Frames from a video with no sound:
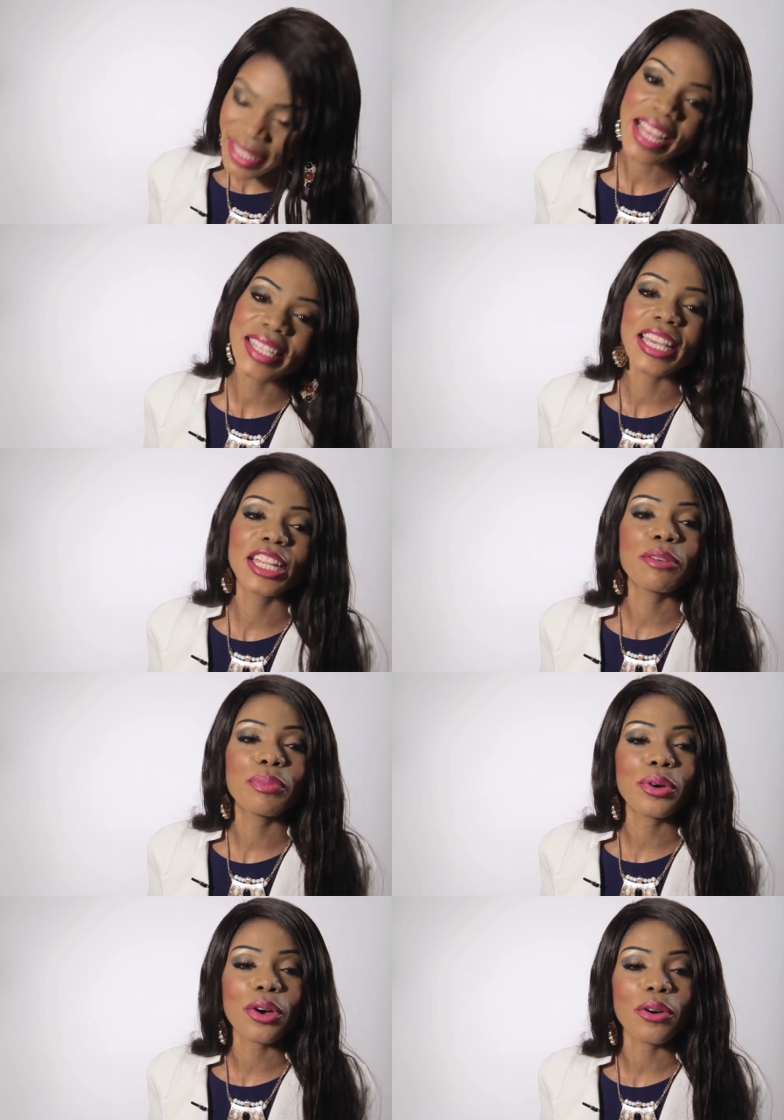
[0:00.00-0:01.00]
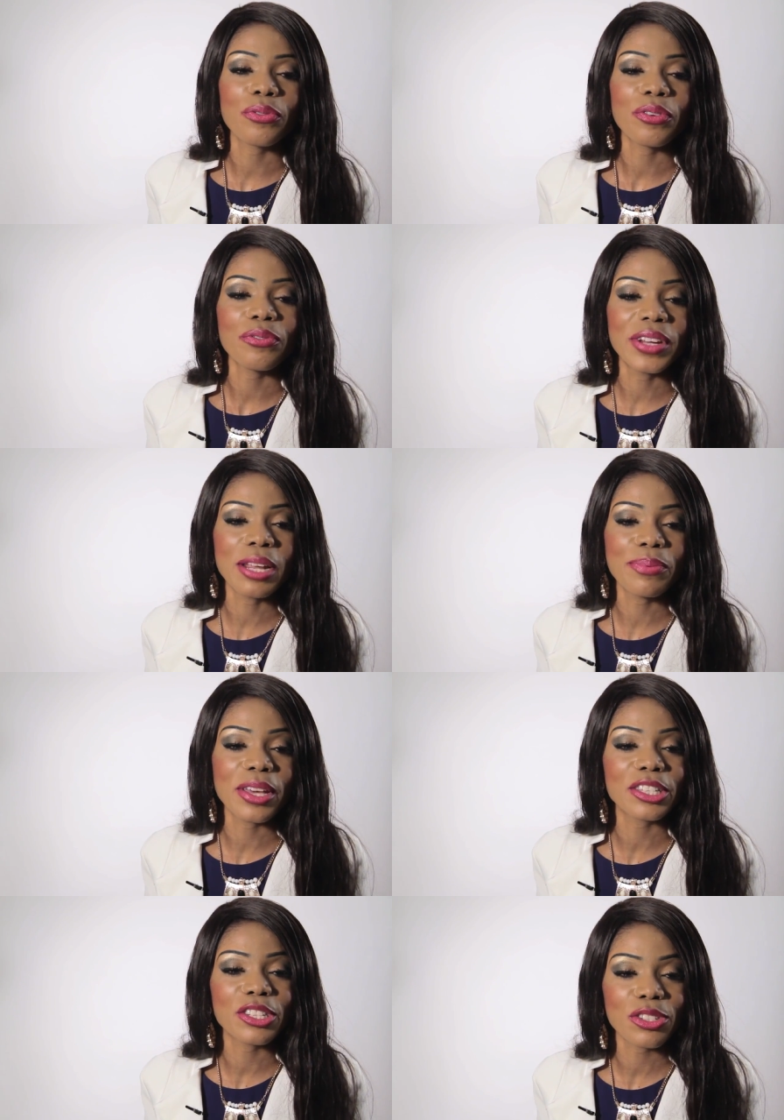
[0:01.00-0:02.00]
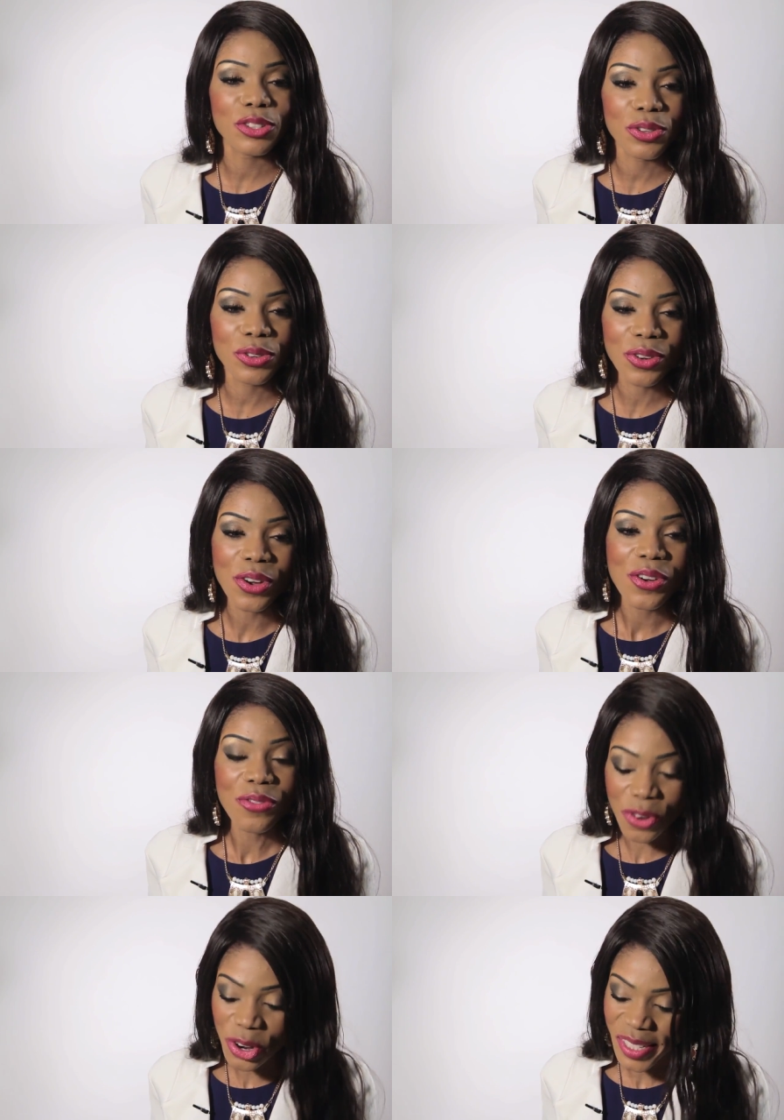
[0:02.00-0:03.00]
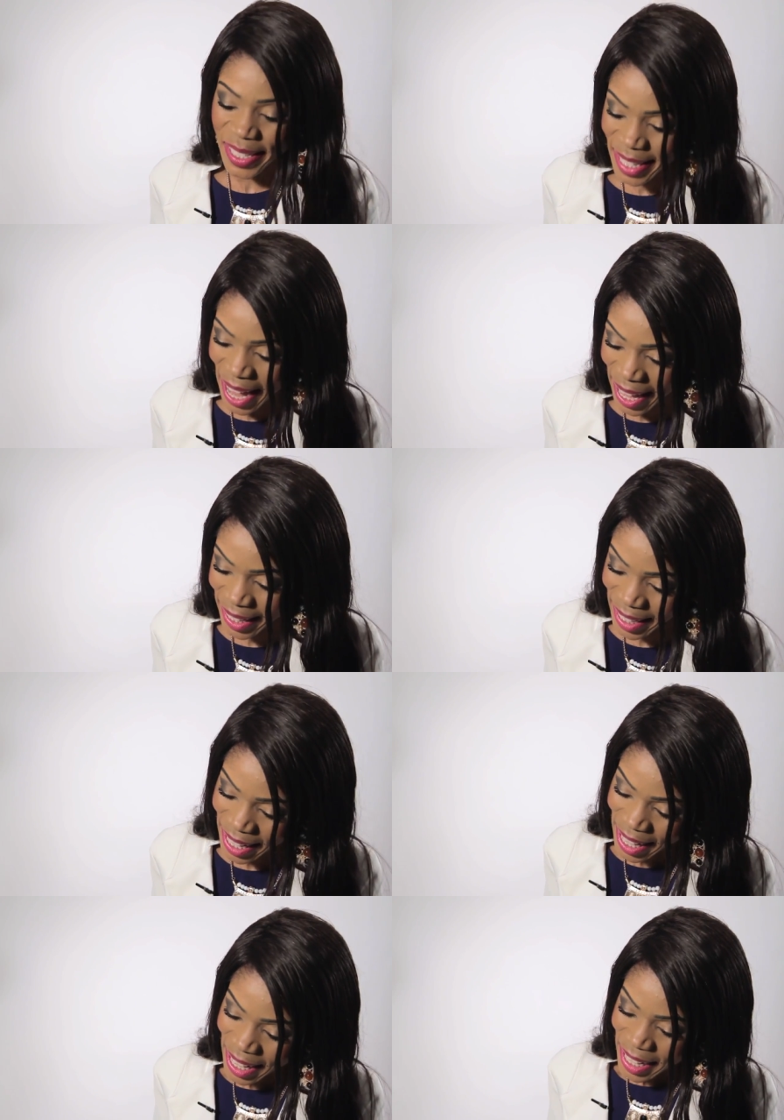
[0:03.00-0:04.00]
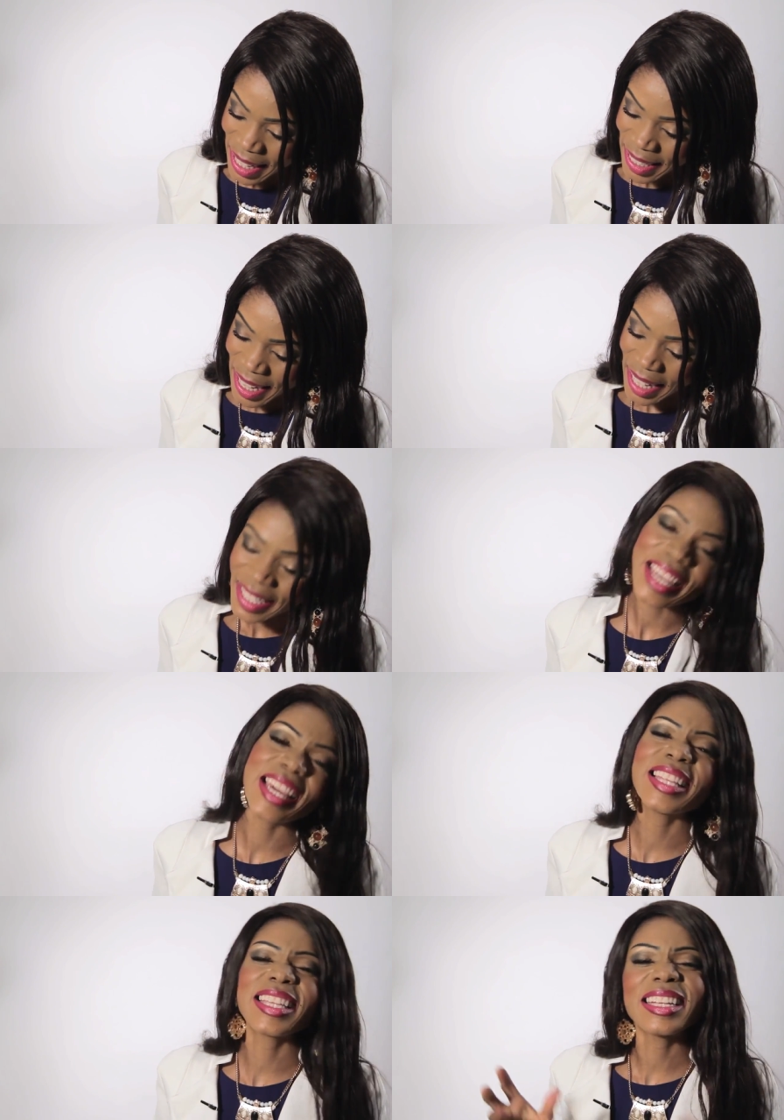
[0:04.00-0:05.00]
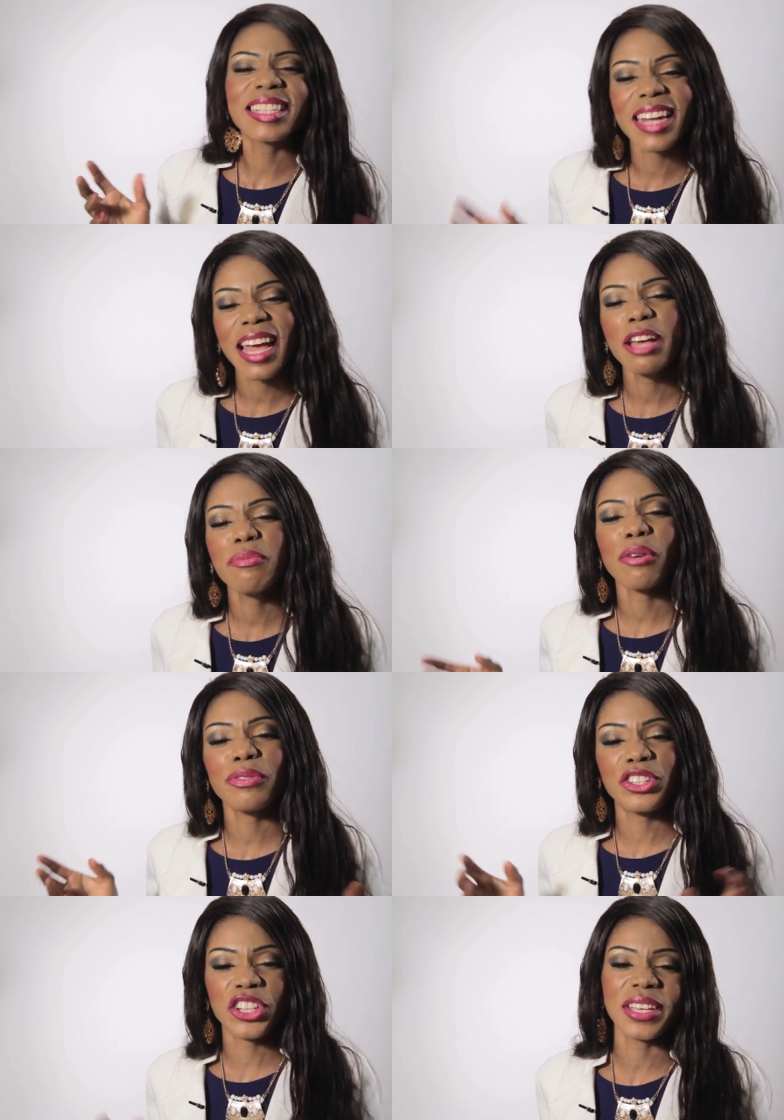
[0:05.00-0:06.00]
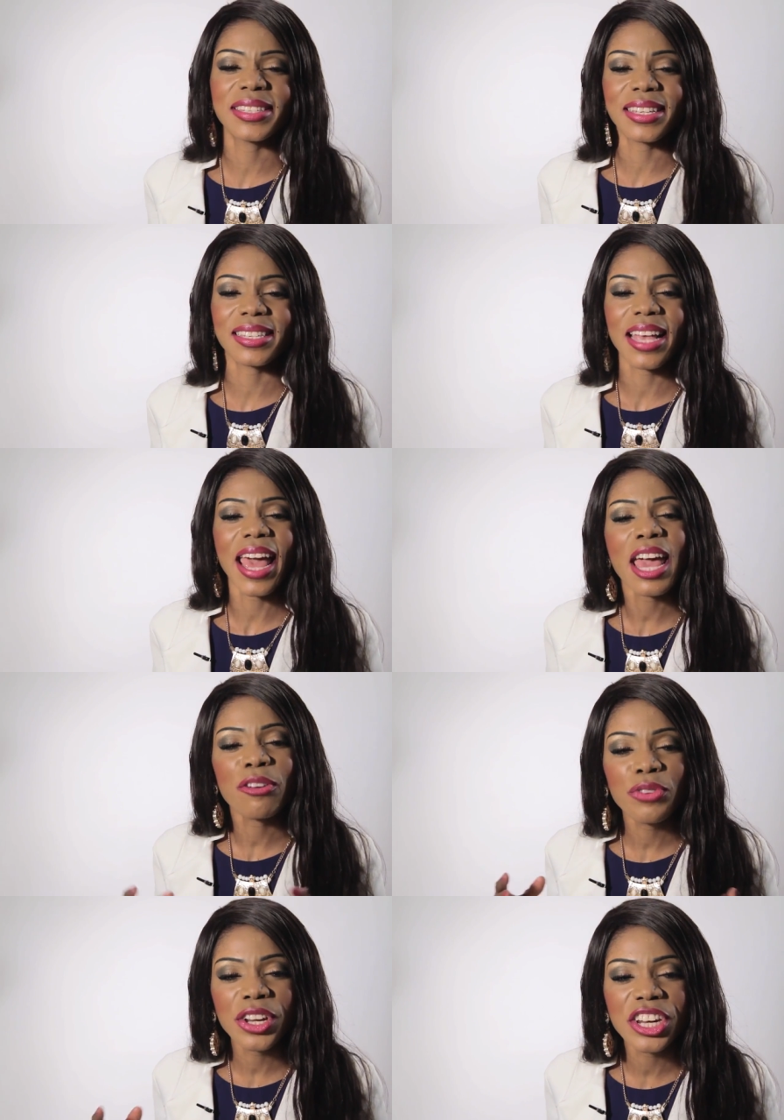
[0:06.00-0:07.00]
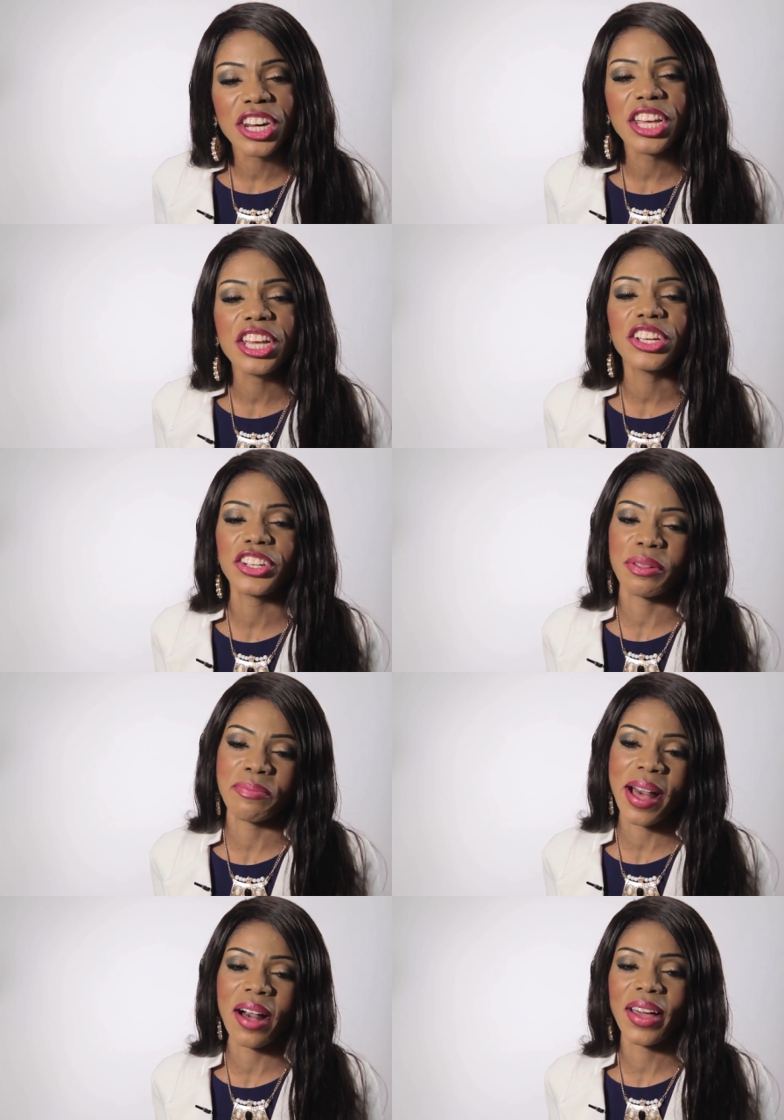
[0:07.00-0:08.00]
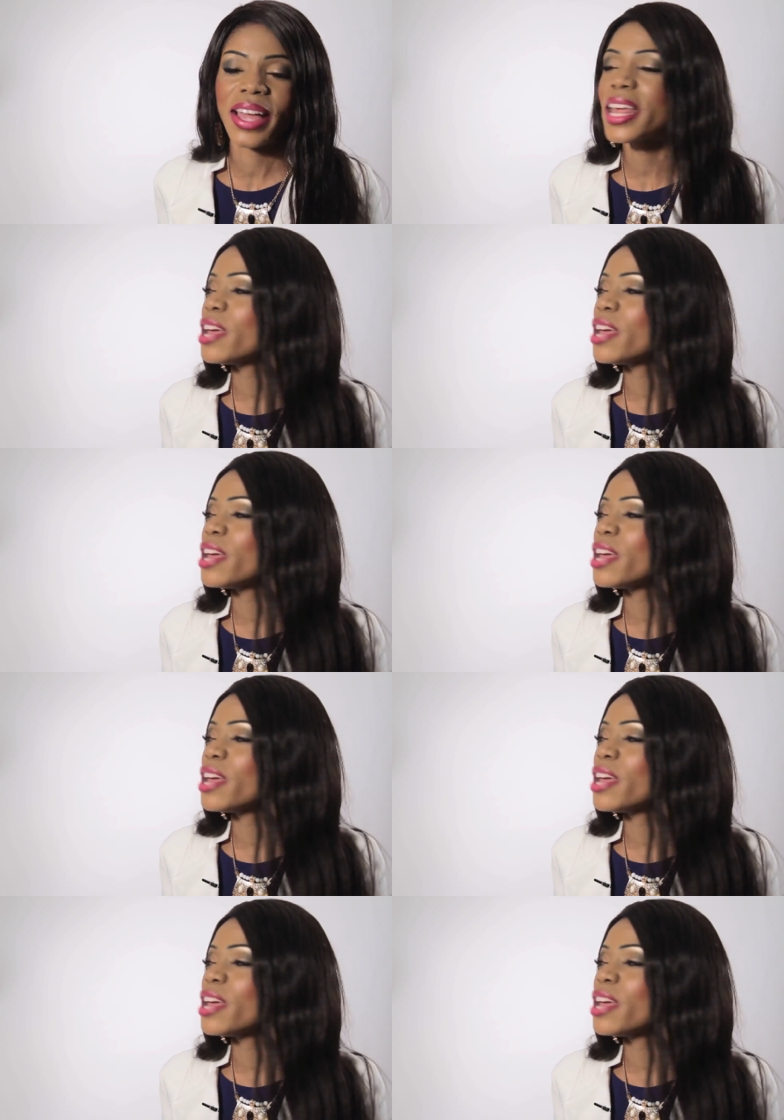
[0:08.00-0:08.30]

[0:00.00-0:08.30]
states in the book of Philippians 2, verse 10, that in the name of Jesus, every knee shall bow and